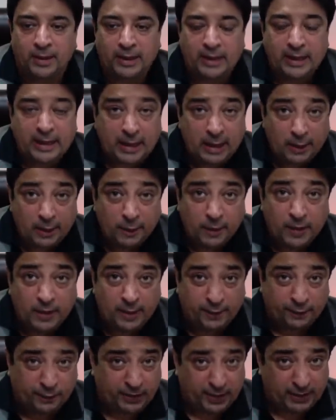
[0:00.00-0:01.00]
even
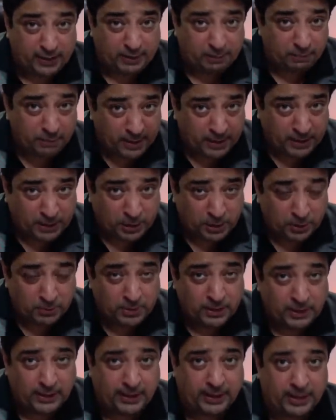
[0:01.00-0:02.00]
if there's a
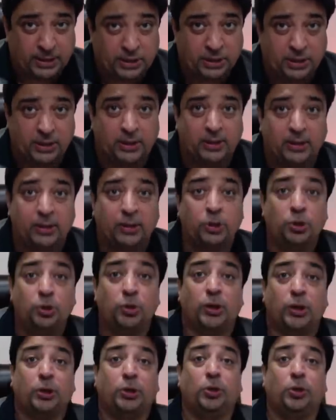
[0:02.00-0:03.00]
miscommunication,
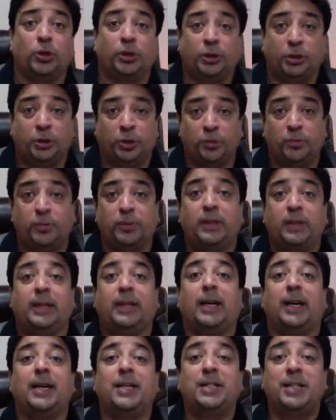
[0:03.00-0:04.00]
your good
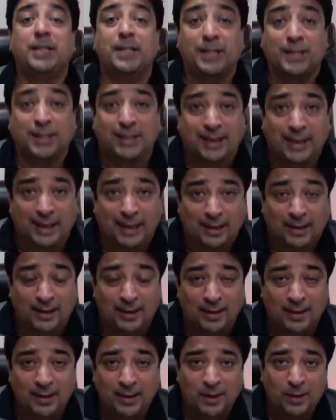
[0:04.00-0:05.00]
communication skill
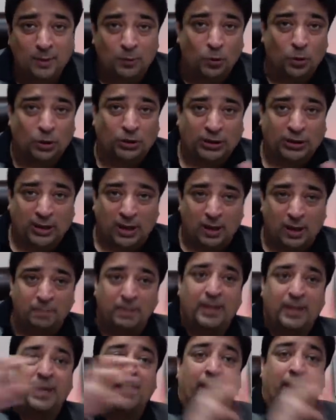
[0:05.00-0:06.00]
would come
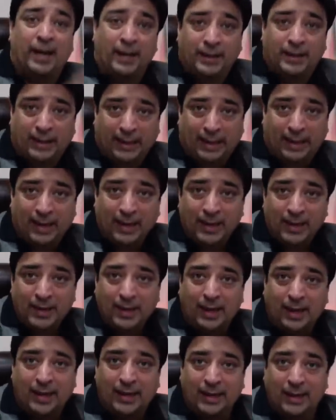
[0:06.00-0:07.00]
in handy,
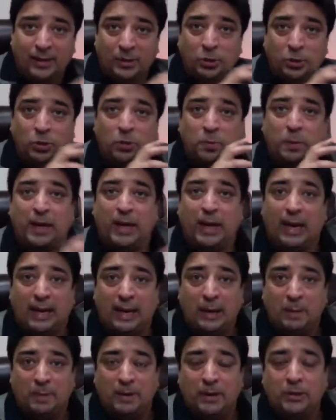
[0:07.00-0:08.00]
and you'll be
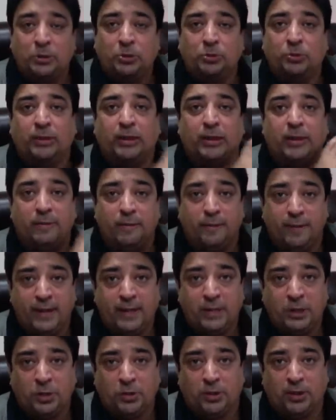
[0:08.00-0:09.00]
able to
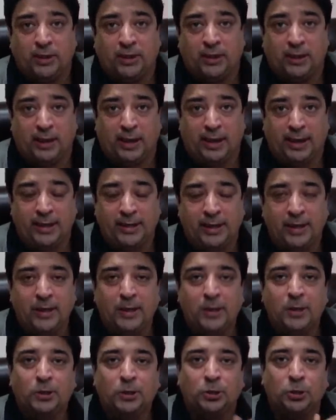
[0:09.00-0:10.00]
convince your client
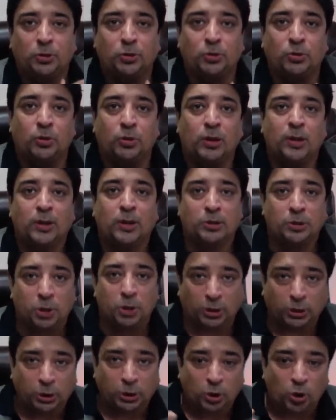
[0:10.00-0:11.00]
to
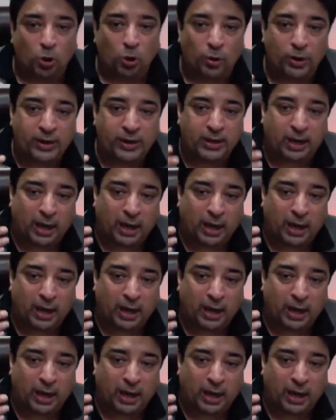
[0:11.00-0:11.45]
not go in